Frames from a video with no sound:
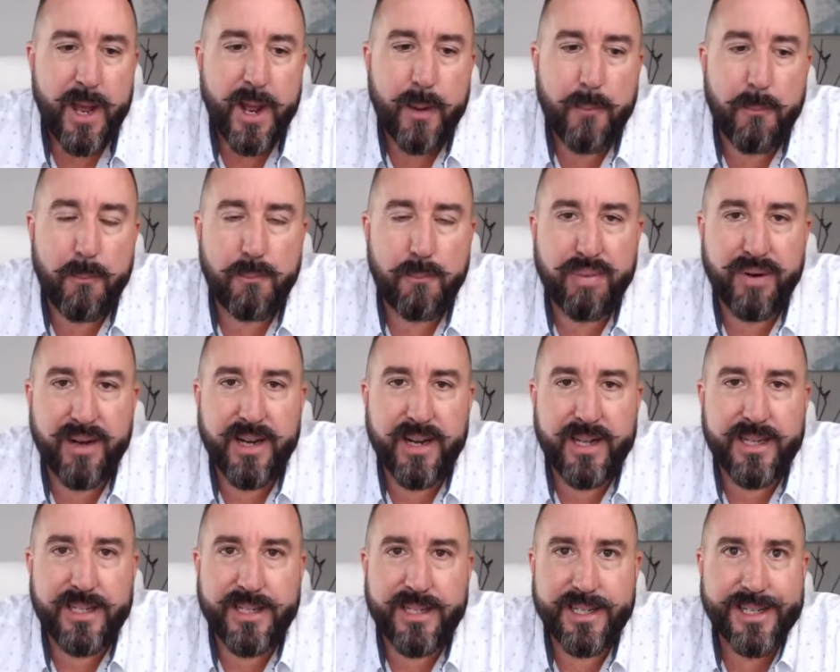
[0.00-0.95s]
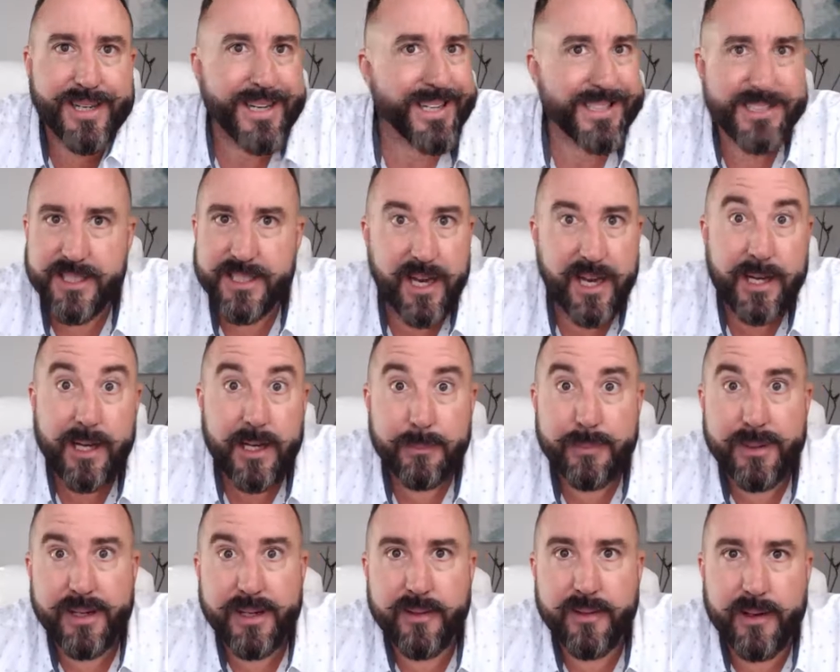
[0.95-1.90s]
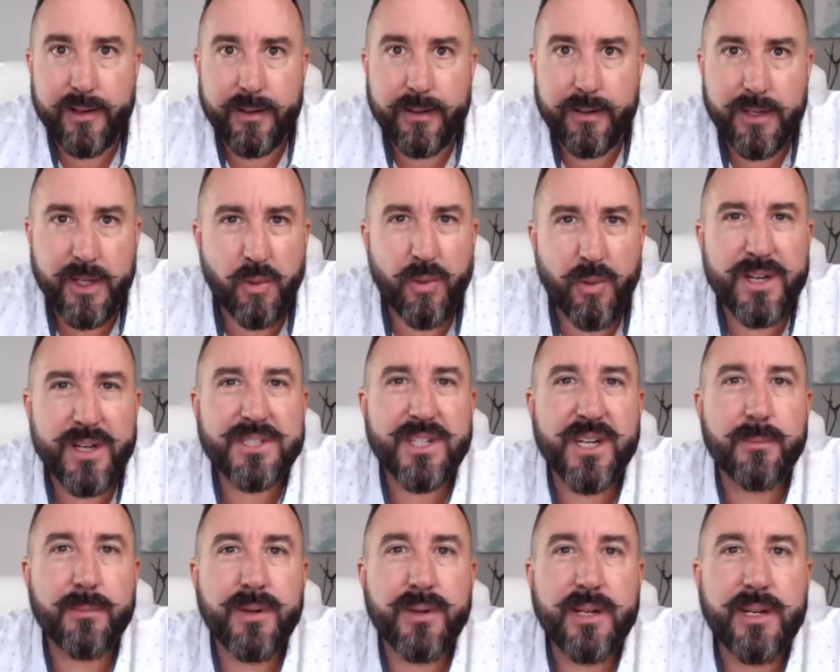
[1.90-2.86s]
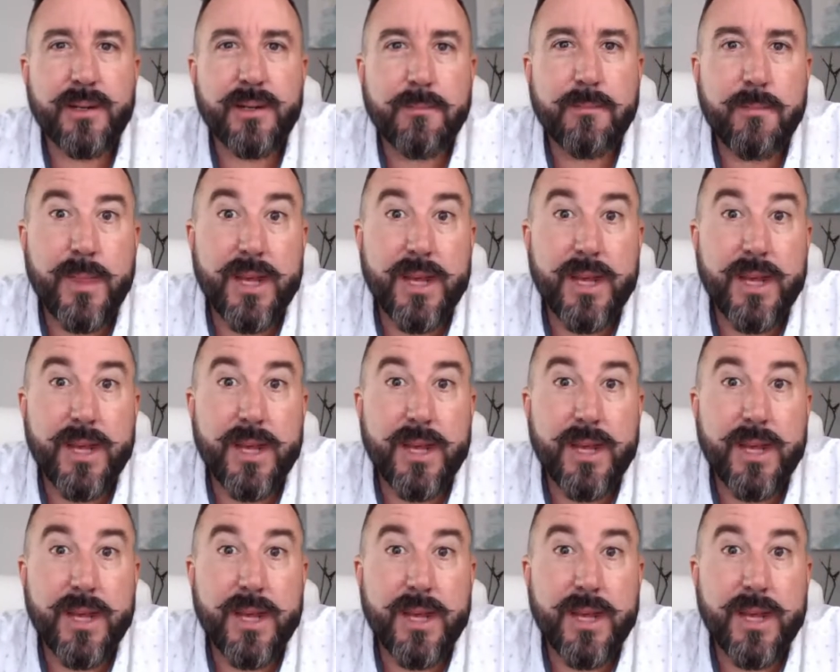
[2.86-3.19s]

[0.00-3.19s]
but it's not going to be there. You know where it's going to be?